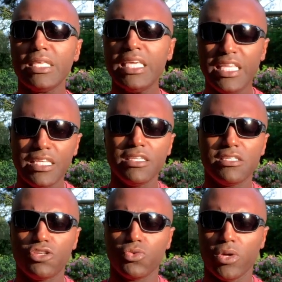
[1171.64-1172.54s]
in these
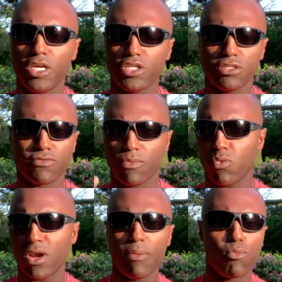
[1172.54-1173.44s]
situations, from
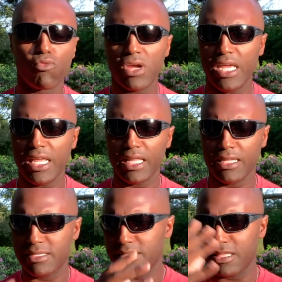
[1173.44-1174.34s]
what I'm reading,
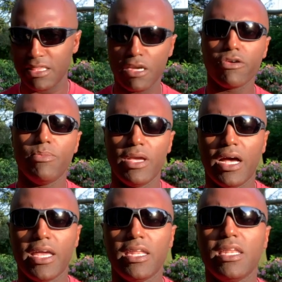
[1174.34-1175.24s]
this is the theory
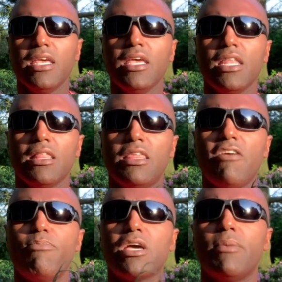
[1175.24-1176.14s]
behind it,
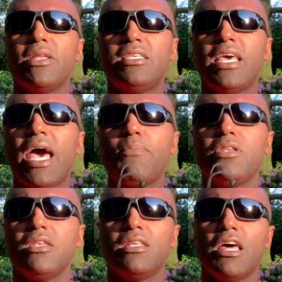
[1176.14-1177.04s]
they've become
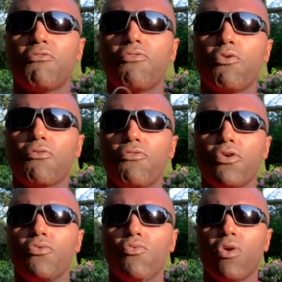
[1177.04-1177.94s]
adapted to that 4
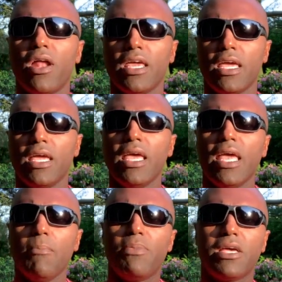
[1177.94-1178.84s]
foot running
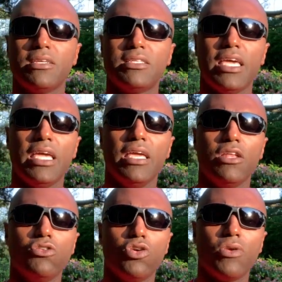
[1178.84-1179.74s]
because they
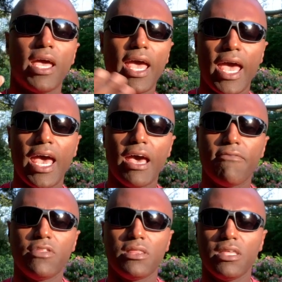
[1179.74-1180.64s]
don't
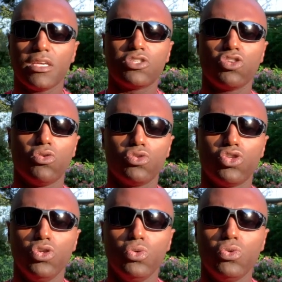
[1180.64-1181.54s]
have the thick sole
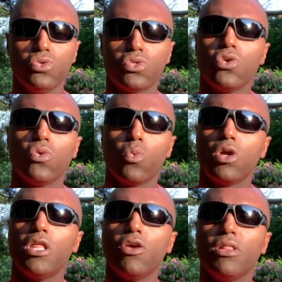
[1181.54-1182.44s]
shoes
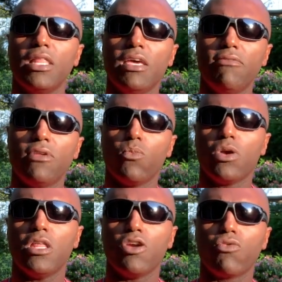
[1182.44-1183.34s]
where they lived and
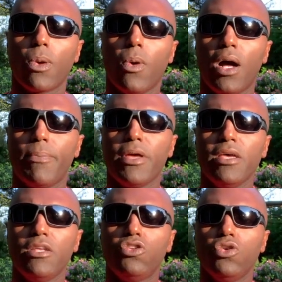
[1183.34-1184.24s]
where they grew up
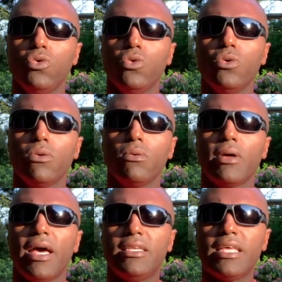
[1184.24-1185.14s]
to
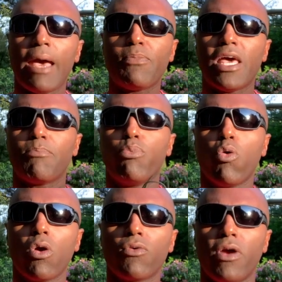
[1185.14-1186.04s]
adapt that
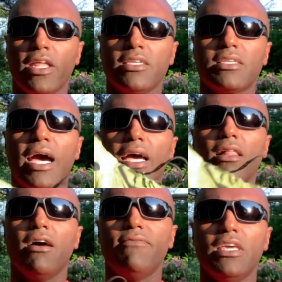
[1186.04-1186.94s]
poor running
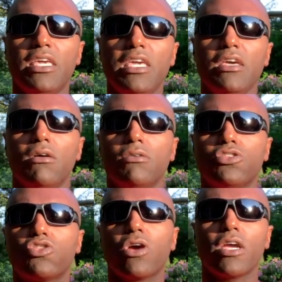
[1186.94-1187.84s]
style of the heel
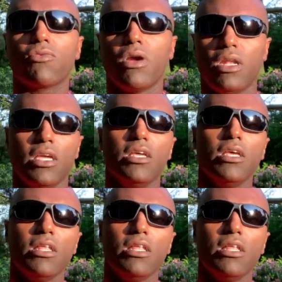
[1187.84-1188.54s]
strike running.